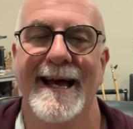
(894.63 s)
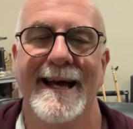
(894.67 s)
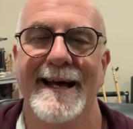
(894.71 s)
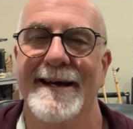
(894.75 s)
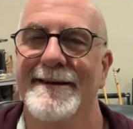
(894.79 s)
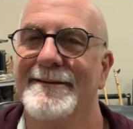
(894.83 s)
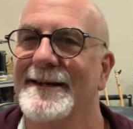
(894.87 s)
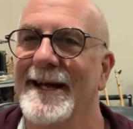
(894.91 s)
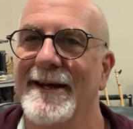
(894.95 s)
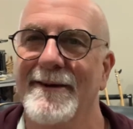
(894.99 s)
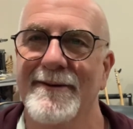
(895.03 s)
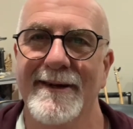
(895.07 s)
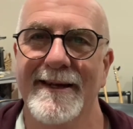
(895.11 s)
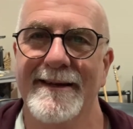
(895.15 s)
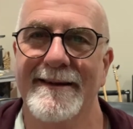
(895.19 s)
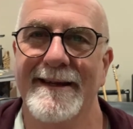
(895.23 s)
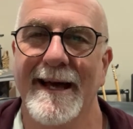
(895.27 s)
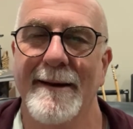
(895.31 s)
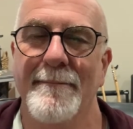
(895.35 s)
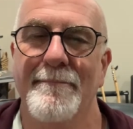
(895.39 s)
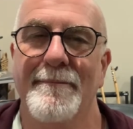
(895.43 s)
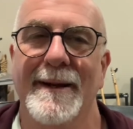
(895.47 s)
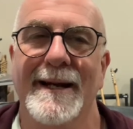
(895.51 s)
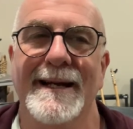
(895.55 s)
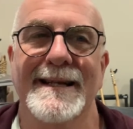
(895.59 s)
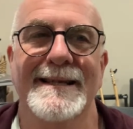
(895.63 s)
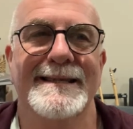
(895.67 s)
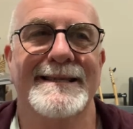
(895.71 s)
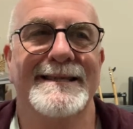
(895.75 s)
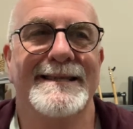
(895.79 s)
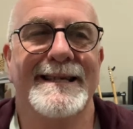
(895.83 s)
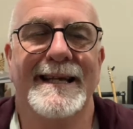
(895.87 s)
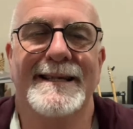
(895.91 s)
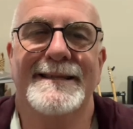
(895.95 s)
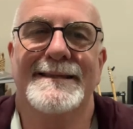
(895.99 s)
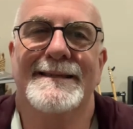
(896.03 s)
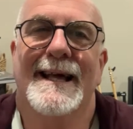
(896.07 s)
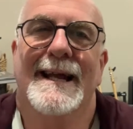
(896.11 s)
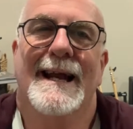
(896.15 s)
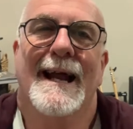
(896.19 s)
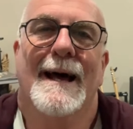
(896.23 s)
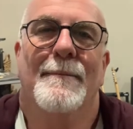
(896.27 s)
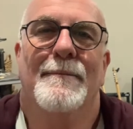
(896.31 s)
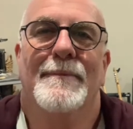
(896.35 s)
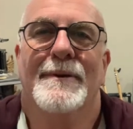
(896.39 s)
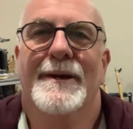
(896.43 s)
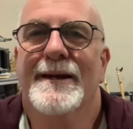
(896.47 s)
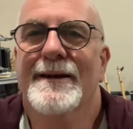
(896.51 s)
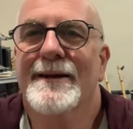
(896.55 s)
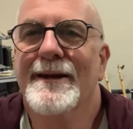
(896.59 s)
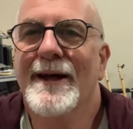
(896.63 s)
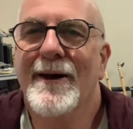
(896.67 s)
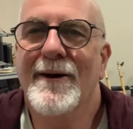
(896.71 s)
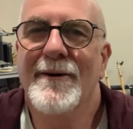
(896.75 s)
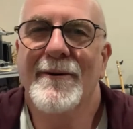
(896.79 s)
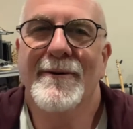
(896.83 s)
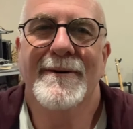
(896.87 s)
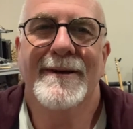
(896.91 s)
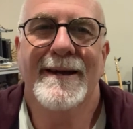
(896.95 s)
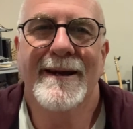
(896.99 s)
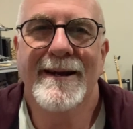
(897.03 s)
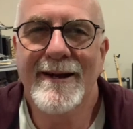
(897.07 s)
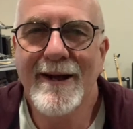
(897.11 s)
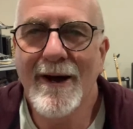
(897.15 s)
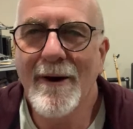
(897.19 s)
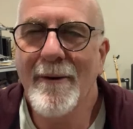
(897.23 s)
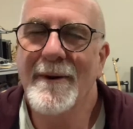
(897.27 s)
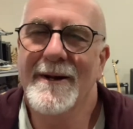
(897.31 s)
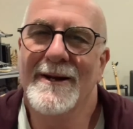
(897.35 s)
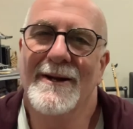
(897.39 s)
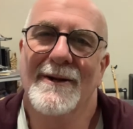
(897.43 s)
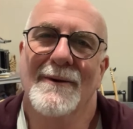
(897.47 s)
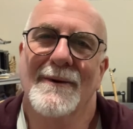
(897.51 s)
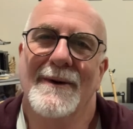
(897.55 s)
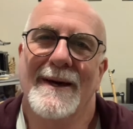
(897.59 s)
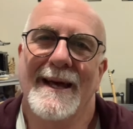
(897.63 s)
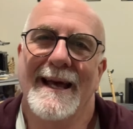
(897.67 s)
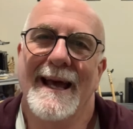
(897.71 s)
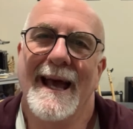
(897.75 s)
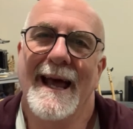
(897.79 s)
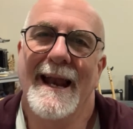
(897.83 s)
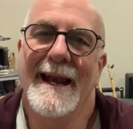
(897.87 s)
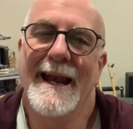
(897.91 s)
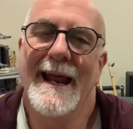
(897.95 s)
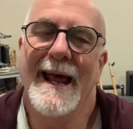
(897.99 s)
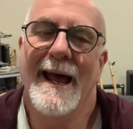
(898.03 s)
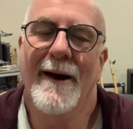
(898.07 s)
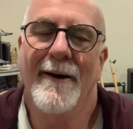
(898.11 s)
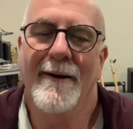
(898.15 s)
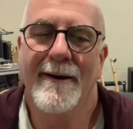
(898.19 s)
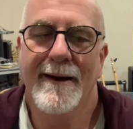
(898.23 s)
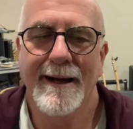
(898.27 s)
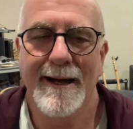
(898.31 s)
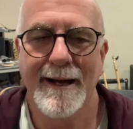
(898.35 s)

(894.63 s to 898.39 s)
Don't need that, but it sets that up. You know what you're looking at now.